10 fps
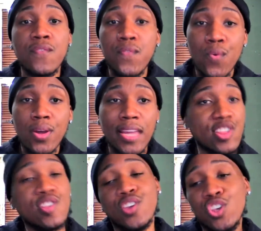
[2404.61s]
four, like
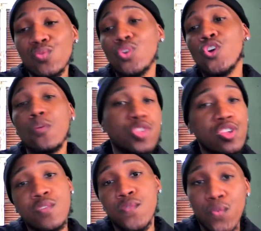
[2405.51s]
she's a cute girl, but
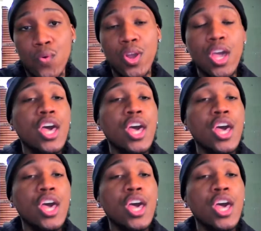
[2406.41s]
she's a four.